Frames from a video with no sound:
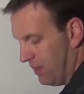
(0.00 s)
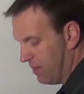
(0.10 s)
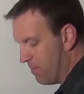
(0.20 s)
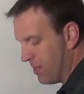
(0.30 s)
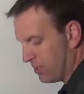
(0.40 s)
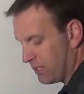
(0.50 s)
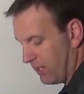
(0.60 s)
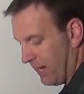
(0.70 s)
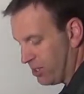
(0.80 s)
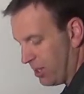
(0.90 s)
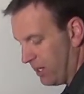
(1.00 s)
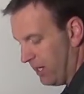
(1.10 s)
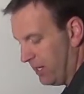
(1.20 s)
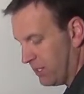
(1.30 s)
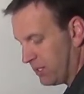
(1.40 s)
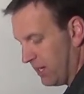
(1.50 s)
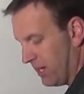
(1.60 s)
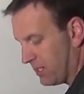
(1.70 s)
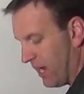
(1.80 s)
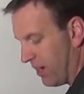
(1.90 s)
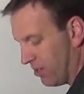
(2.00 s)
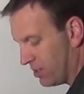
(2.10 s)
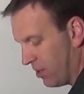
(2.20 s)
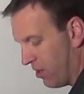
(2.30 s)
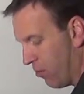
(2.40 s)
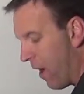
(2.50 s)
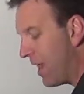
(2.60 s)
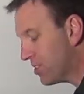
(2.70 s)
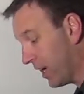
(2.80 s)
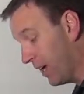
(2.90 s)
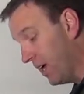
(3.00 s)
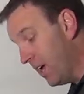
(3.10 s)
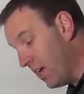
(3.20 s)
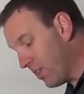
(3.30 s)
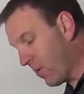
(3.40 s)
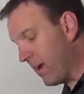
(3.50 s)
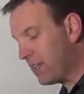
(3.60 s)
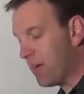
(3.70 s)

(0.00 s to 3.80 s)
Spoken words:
the middle selection is standard, so no ratcheting. The great thing